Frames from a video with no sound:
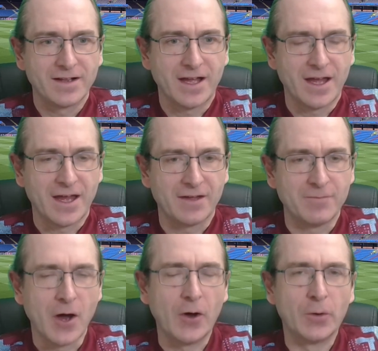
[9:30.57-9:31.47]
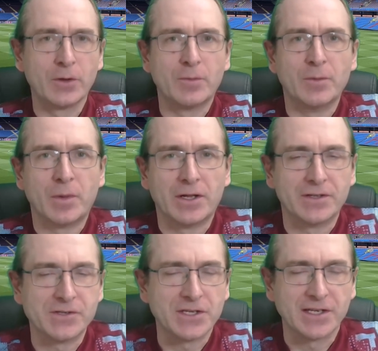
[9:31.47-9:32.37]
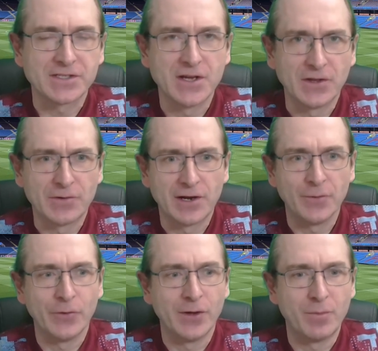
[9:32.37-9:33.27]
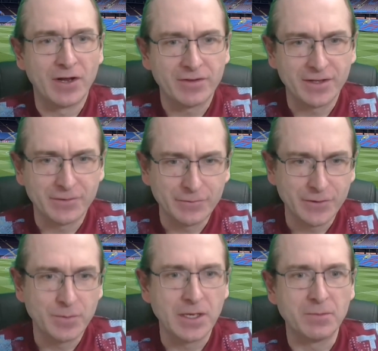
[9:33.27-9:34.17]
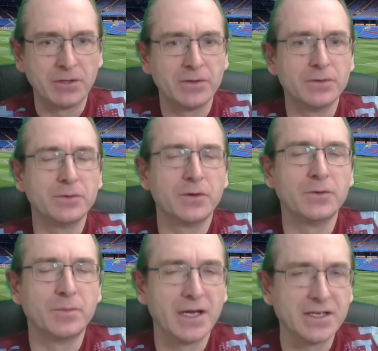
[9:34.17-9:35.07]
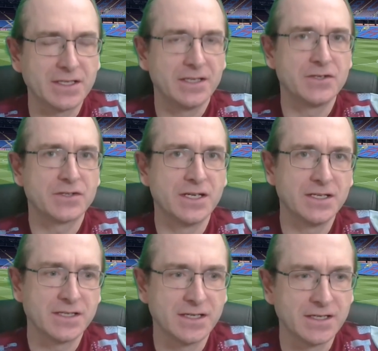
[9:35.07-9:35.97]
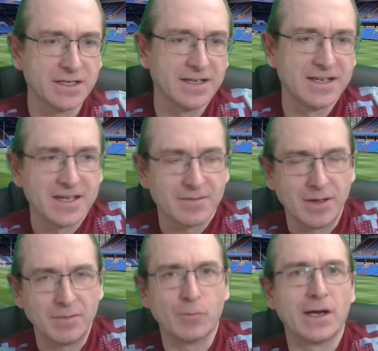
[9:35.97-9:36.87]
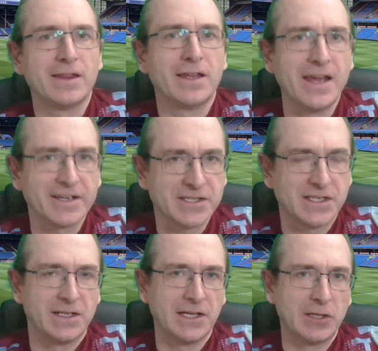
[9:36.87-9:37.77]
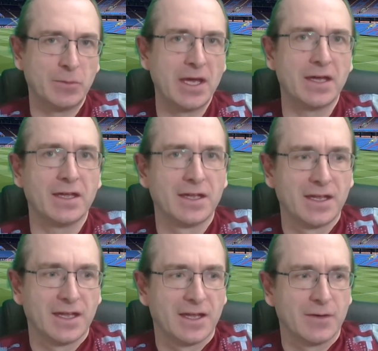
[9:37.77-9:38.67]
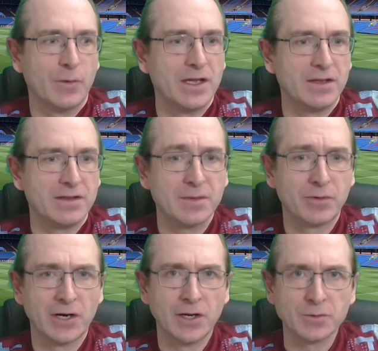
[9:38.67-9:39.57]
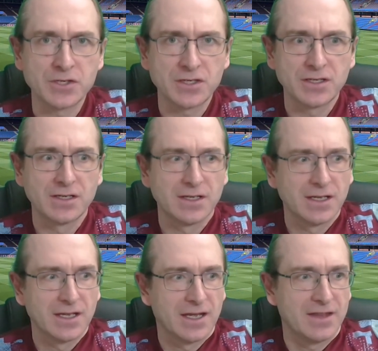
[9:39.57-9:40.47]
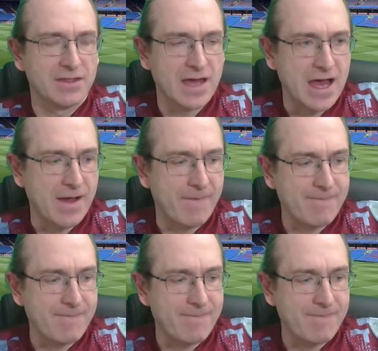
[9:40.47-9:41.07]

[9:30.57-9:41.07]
not owe them an apology, that's not the right word, but I think there are a few people who basically just need to maybe wind their necks in a little bit with the approach that,